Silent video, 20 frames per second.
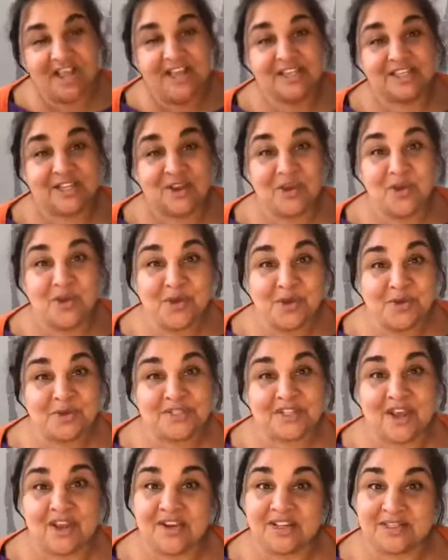So
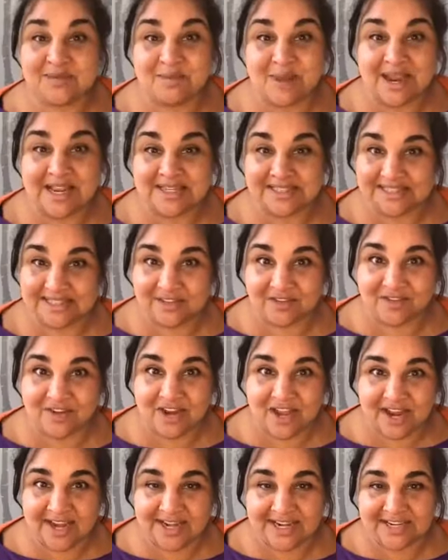who's going to make a silver
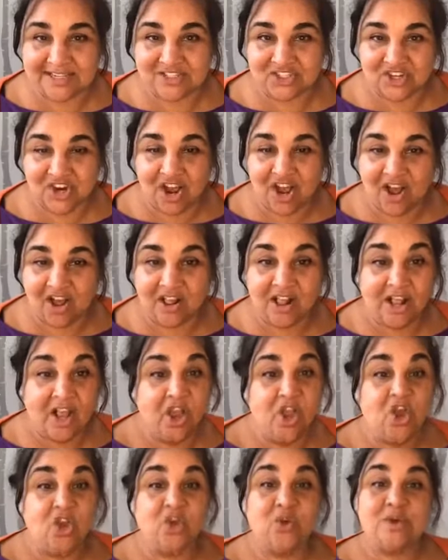linings jar?
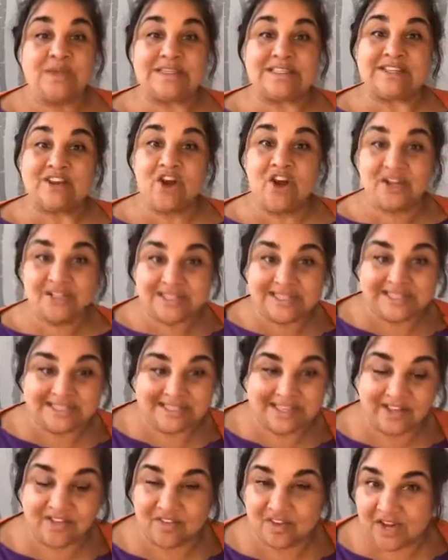Who has got a
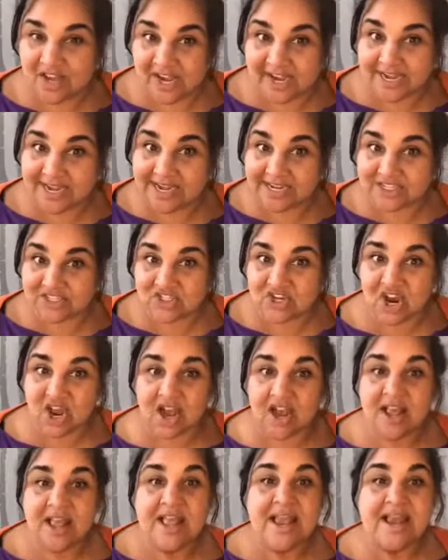silver linings
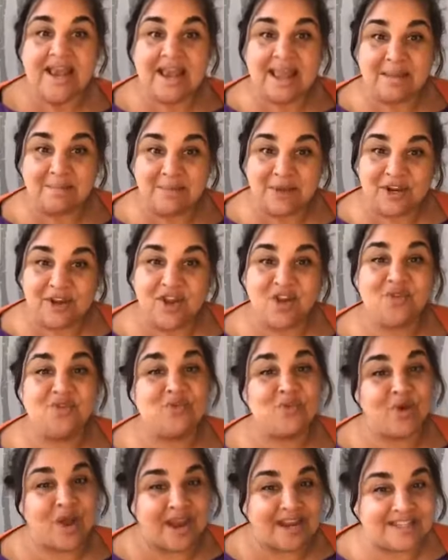jar? Let me know,
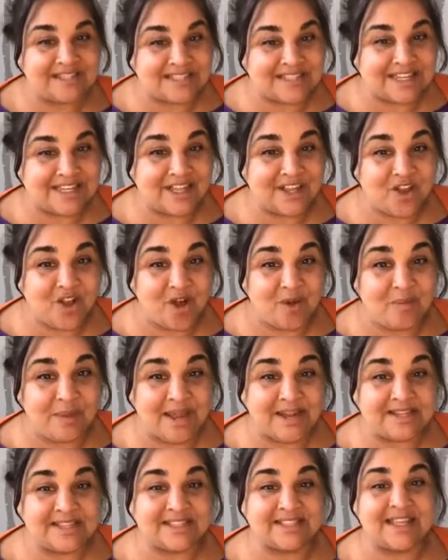write it in the
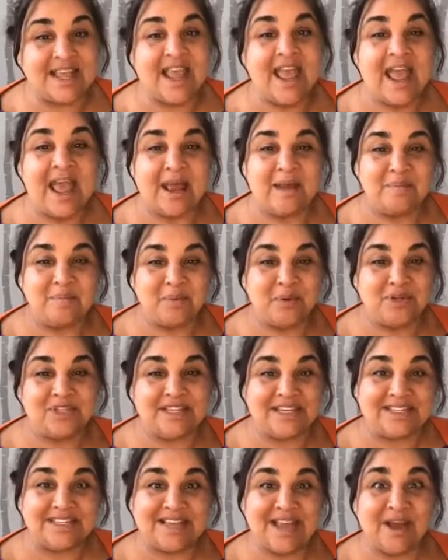comments and put
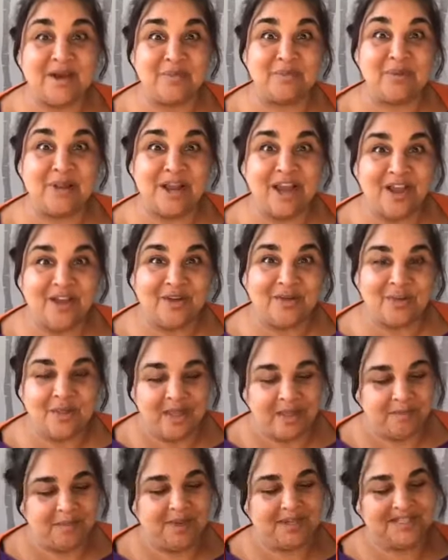it down below
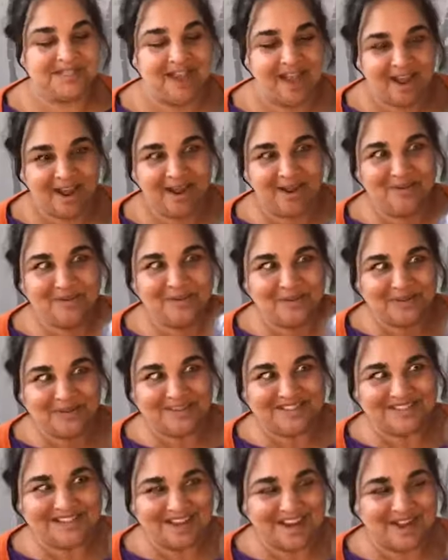because I
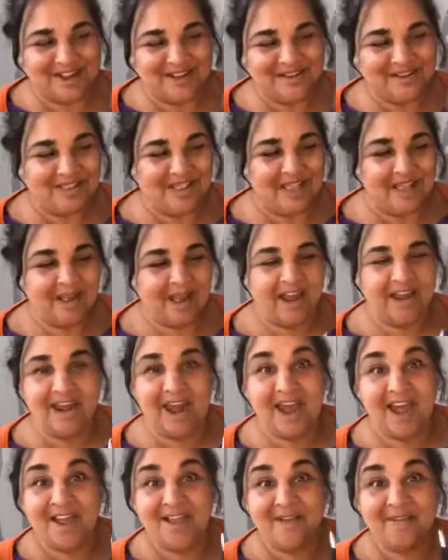want to know. And
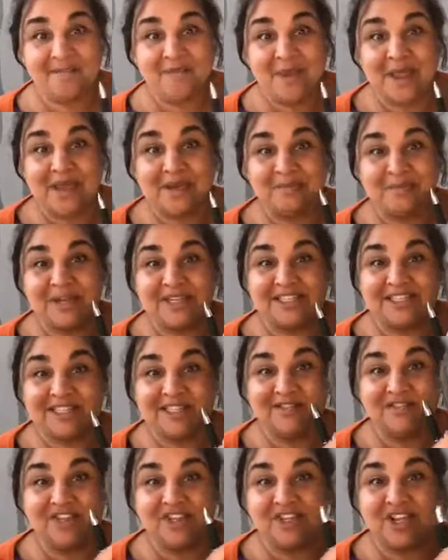I have made my
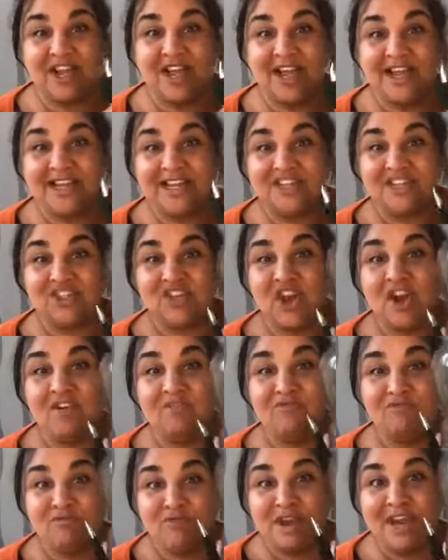silver linings jar
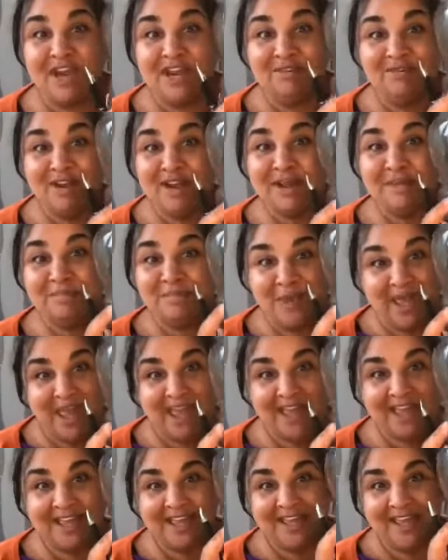really, really
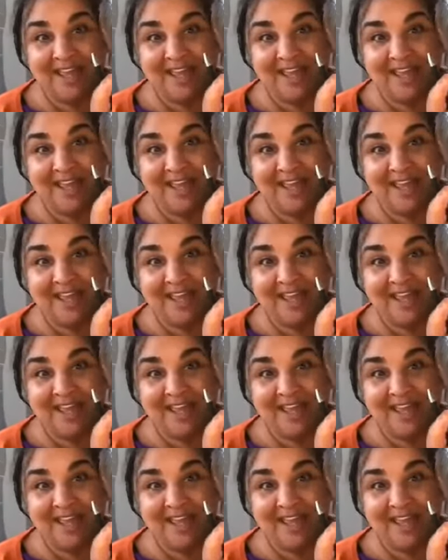big.